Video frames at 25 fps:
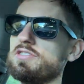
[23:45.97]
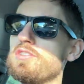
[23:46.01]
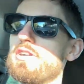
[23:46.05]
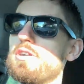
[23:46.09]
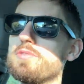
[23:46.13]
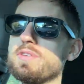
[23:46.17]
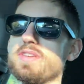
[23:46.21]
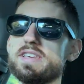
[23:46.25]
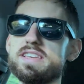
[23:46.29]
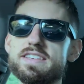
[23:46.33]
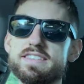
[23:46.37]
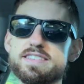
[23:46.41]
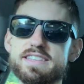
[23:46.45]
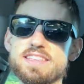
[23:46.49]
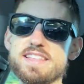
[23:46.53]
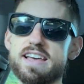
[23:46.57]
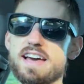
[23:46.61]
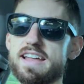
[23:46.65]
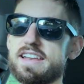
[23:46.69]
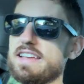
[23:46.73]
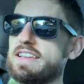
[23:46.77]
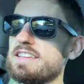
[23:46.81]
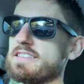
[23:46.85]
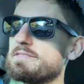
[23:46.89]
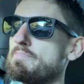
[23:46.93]
know how easy
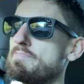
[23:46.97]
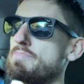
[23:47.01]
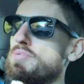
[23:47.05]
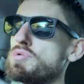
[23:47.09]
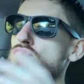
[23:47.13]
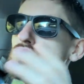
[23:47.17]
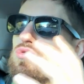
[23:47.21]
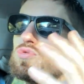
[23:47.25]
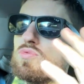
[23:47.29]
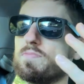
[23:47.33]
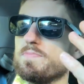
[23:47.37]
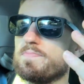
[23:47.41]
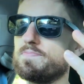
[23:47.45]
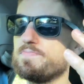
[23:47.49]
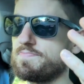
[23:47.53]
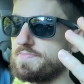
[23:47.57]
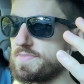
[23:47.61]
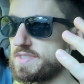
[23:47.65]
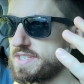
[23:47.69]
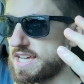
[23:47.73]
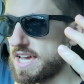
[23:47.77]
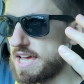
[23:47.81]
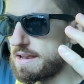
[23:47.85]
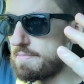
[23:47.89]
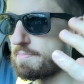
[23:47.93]
that is? Boom,
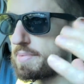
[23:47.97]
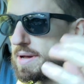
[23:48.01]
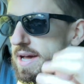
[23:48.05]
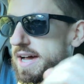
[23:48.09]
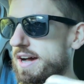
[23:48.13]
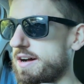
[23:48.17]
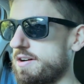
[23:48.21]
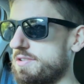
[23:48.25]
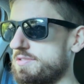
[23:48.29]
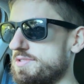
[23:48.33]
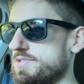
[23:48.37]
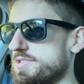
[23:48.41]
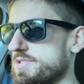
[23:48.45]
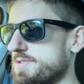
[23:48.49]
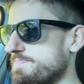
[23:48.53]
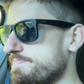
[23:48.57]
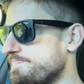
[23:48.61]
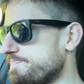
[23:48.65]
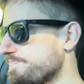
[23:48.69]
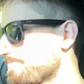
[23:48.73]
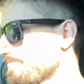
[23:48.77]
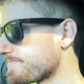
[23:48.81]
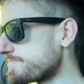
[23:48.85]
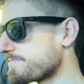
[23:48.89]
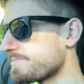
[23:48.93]
10 pounds,
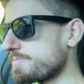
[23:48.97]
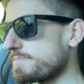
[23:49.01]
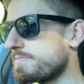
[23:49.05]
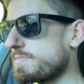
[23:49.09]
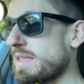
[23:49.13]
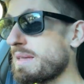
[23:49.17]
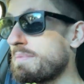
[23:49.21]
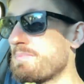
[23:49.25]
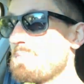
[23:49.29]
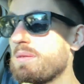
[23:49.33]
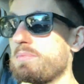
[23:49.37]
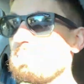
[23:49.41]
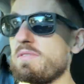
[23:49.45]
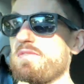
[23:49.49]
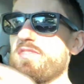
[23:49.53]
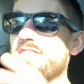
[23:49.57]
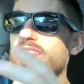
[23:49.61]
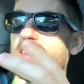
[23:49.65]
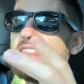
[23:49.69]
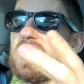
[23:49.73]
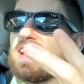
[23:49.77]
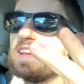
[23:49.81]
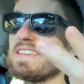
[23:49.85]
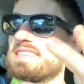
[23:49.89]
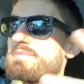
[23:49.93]
maybe
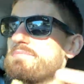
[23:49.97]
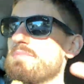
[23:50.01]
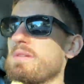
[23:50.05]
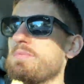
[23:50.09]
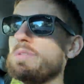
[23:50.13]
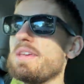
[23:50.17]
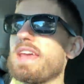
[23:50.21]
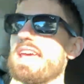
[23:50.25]
even less, maybe